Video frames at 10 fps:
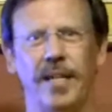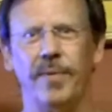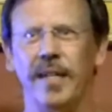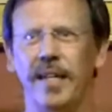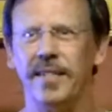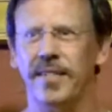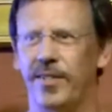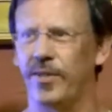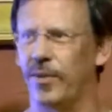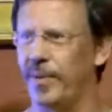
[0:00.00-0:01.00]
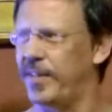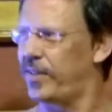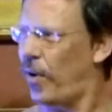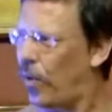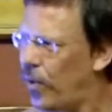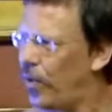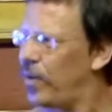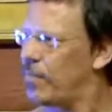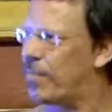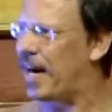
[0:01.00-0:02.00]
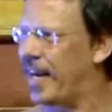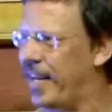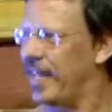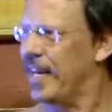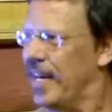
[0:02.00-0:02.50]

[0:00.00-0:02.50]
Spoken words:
he would listen to it with his whole body.